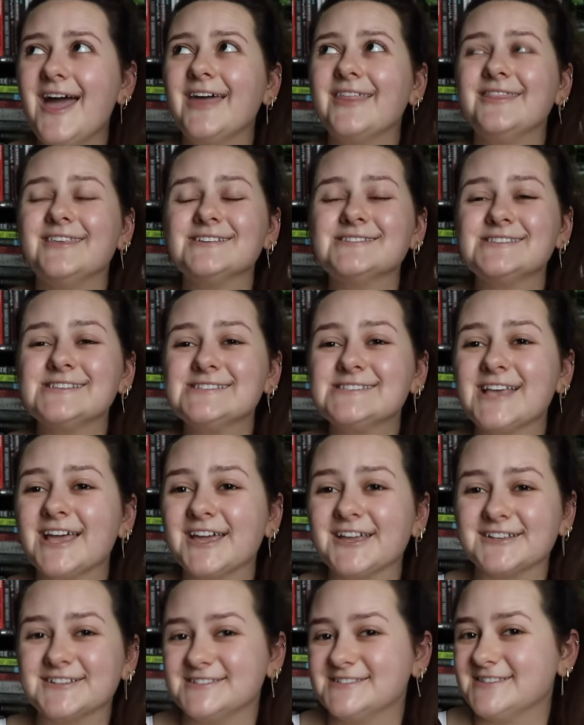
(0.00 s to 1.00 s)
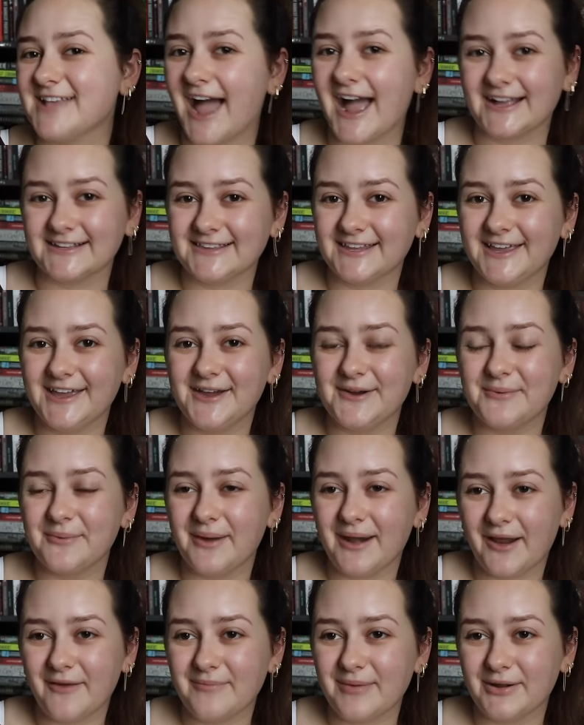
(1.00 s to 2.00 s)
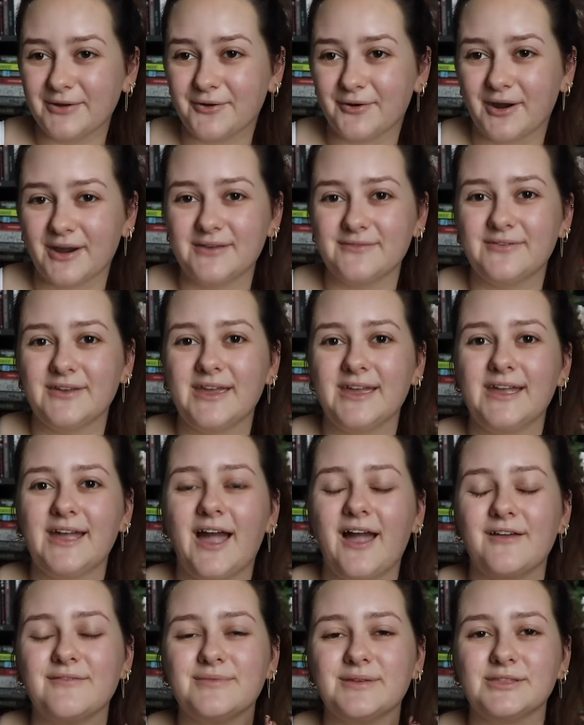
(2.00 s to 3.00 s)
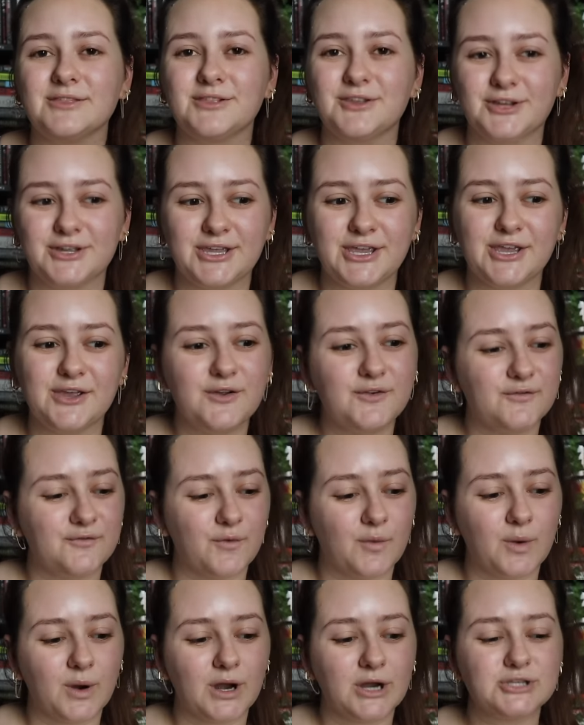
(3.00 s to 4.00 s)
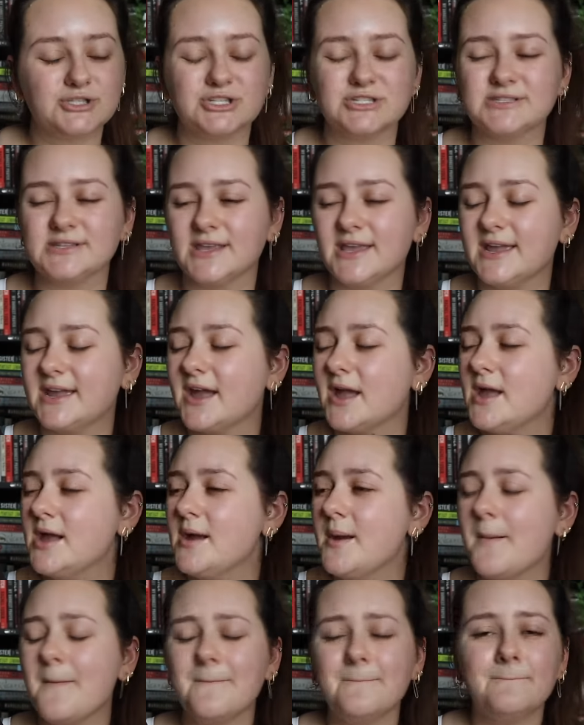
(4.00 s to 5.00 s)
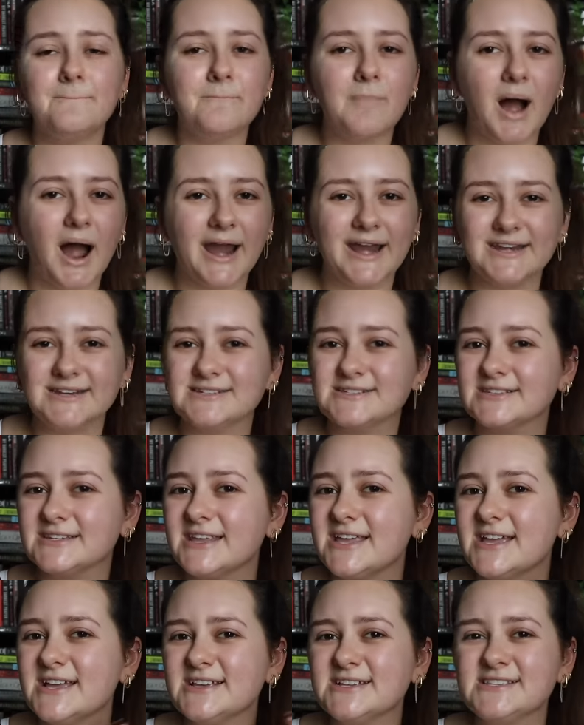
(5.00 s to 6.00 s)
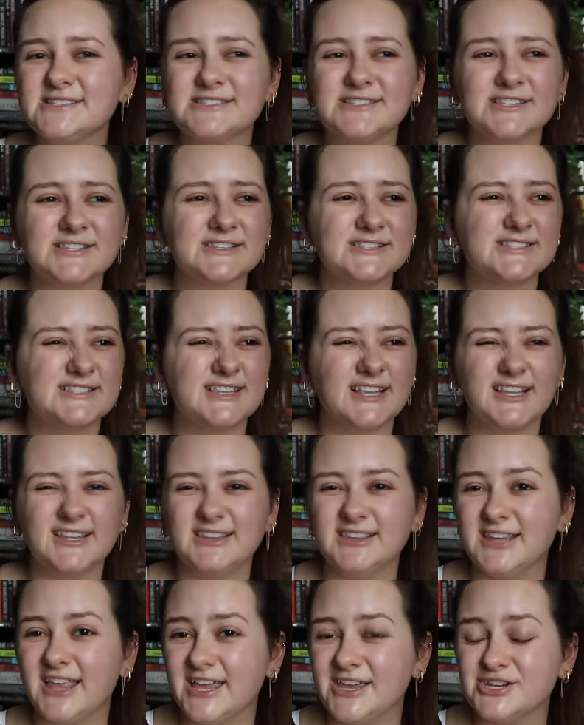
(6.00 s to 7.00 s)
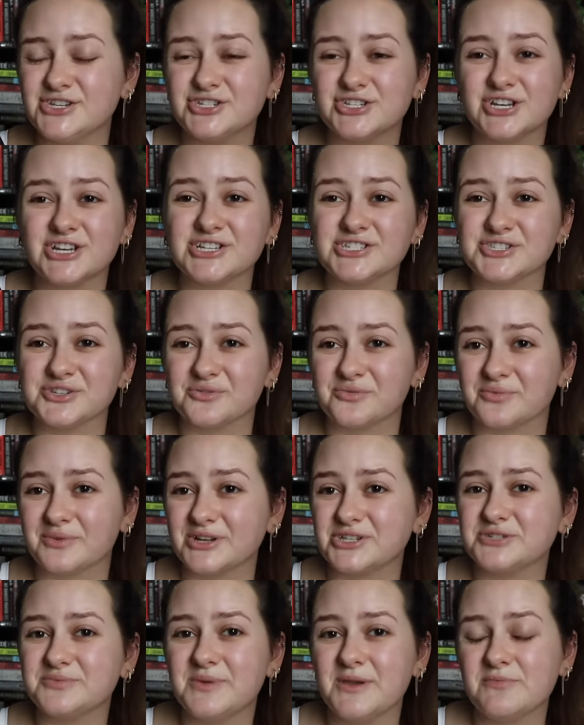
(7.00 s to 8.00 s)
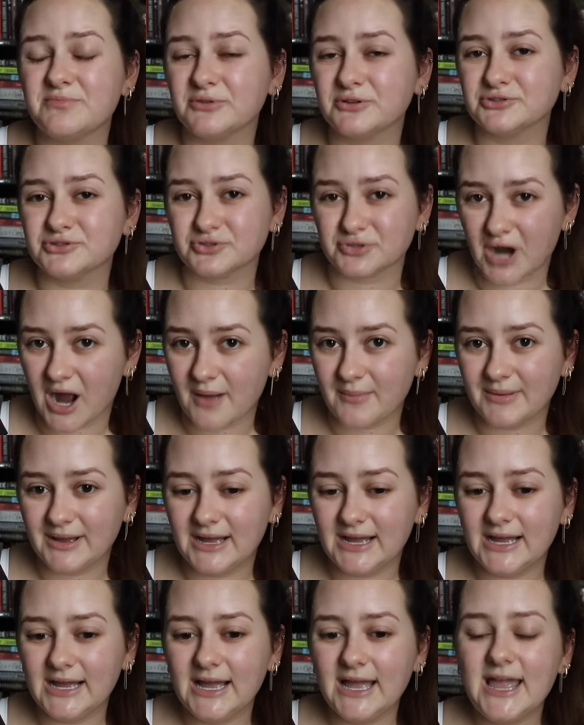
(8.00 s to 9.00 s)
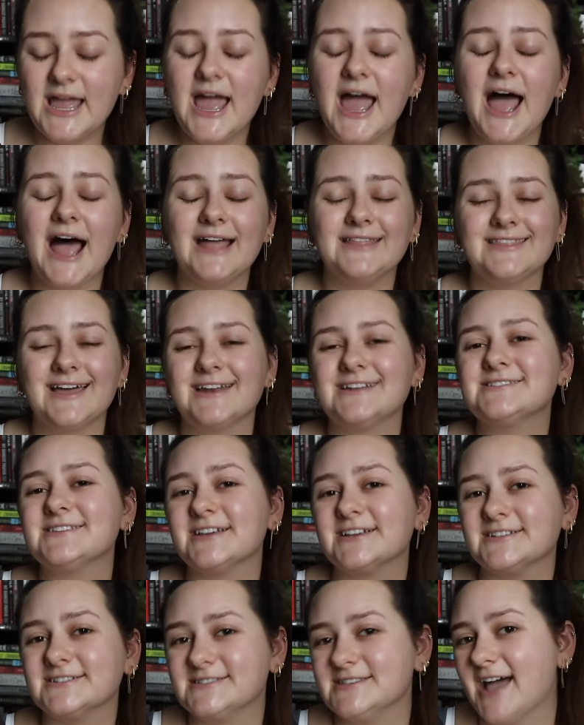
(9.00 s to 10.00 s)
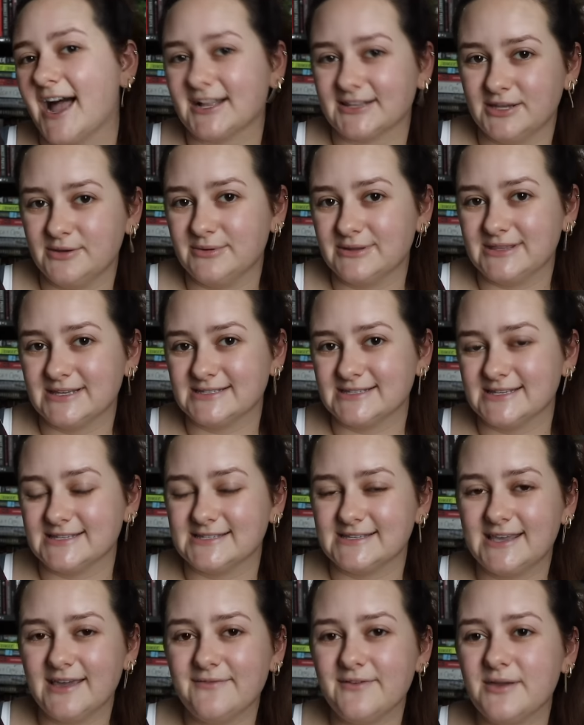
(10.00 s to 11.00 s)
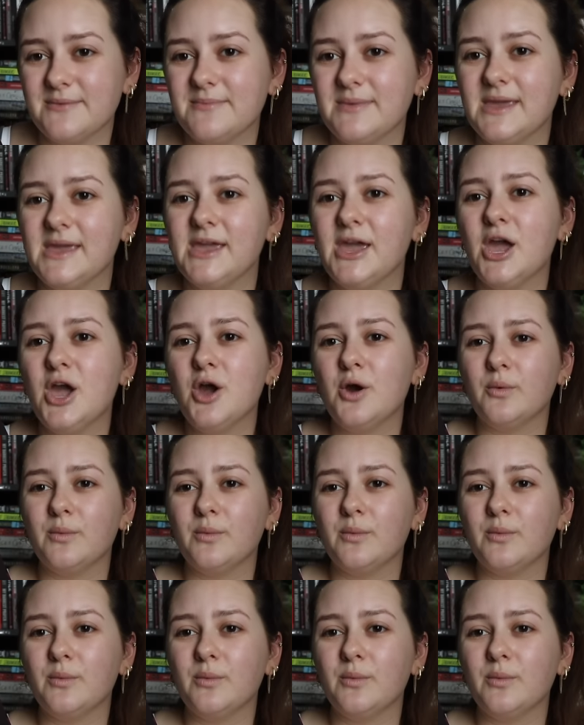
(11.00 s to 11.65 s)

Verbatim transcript: This is exactly what I've been craving. I've been looking for just like mindless, salacious, rich people drama, and that is exactly what this is giving me.